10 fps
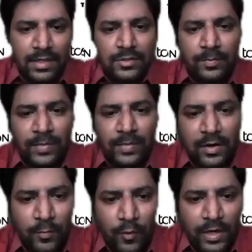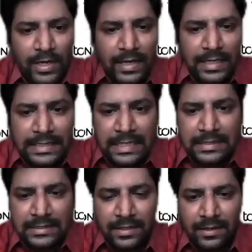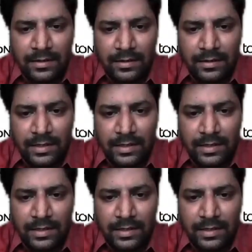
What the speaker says: So Pranav Pukle is asking,